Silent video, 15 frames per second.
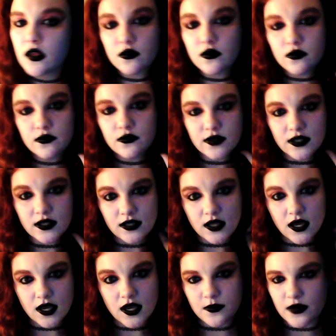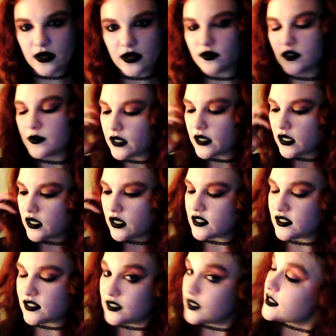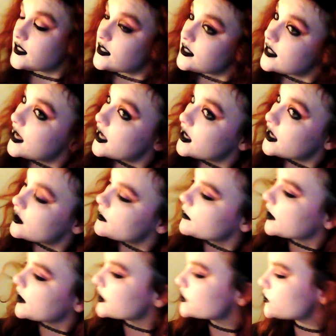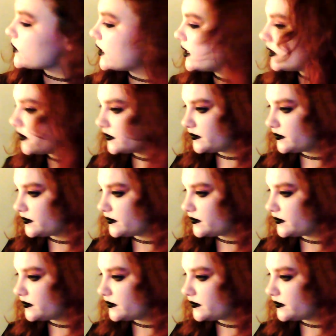fill in the eyebrows because it's there, might as well.